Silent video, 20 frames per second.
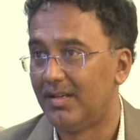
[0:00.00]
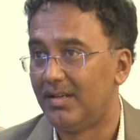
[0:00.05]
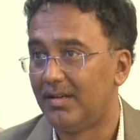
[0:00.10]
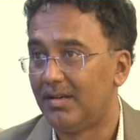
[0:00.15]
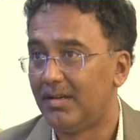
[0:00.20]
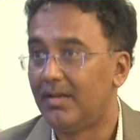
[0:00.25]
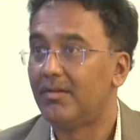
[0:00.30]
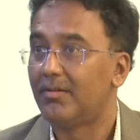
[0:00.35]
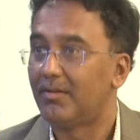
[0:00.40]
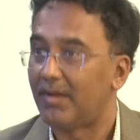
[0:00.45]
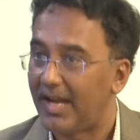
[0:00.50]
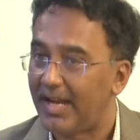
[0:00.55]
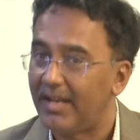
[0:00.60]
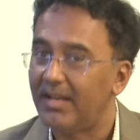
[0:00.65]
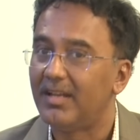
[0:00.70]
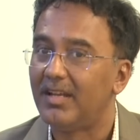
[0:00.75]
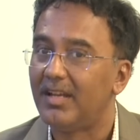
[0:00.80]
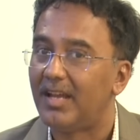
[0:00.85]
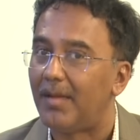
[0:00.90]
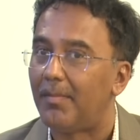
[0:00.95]
Okay. Right
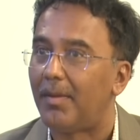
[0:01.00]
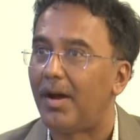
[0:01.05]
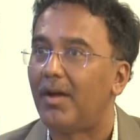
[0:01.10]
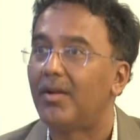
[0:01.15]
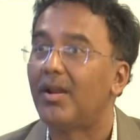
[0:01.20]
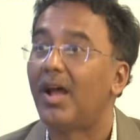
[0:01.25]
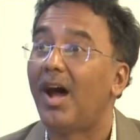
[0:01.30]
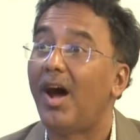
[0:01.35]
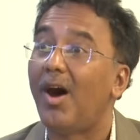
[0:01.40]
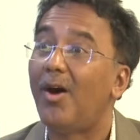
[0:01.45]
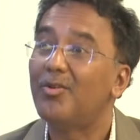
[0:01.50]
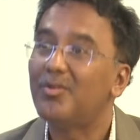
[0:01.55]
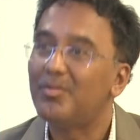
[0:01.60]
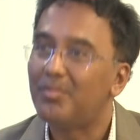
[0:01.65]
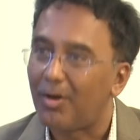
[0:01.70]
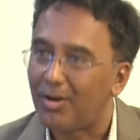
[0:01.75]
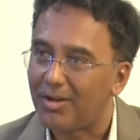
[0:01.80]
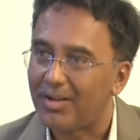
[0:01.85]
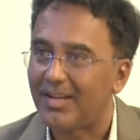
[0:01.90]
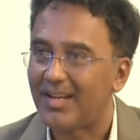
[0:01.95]
about how to
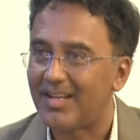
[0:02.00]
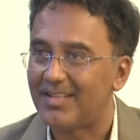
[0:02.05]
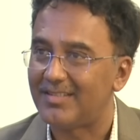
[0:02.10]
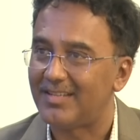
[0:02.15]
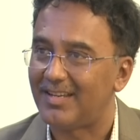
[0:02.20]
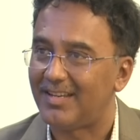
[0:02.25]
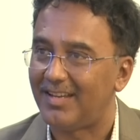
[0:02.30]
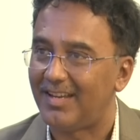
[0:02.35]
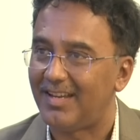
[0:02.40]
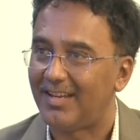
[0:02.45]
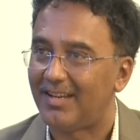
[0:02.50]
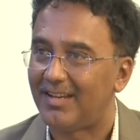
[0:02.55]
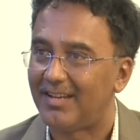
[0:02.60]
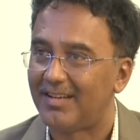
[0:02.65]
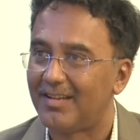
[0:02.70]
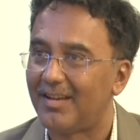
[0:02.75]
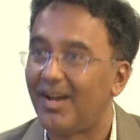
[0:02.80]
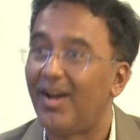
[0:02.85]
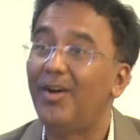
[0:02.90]
monetize that data, mm-hmm.